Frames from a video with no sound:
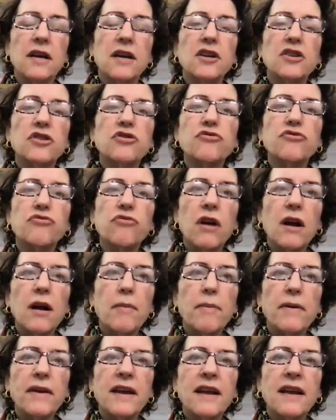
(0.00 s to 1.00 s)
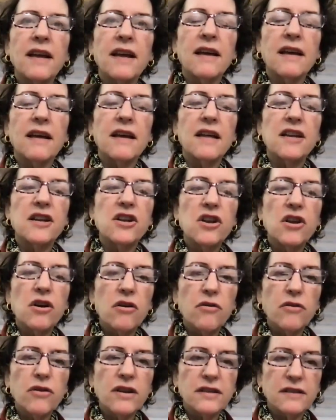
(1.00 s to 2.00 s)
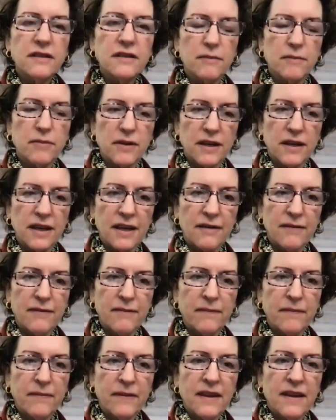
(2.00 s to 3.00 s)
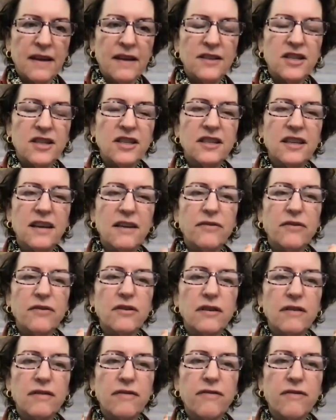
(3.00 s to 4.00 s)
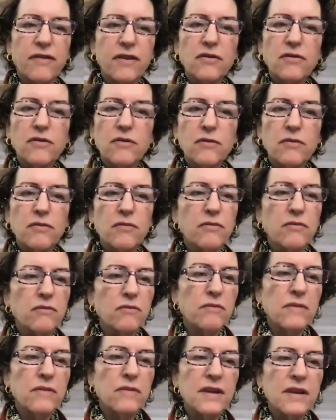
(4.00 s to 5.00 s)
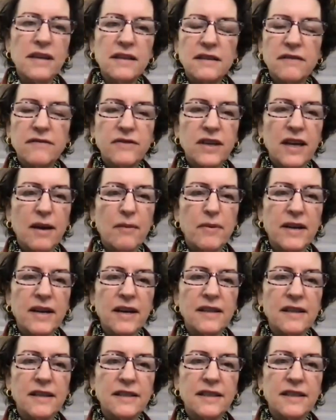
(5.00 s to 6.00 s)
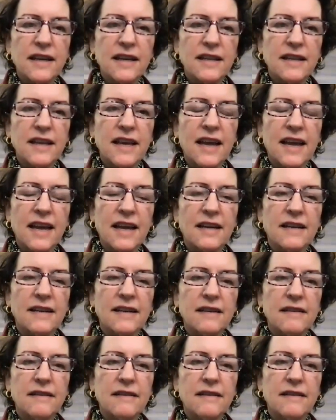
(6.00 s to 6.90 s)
dropping noticeably just after a few minutes of tapping on the side of the hand.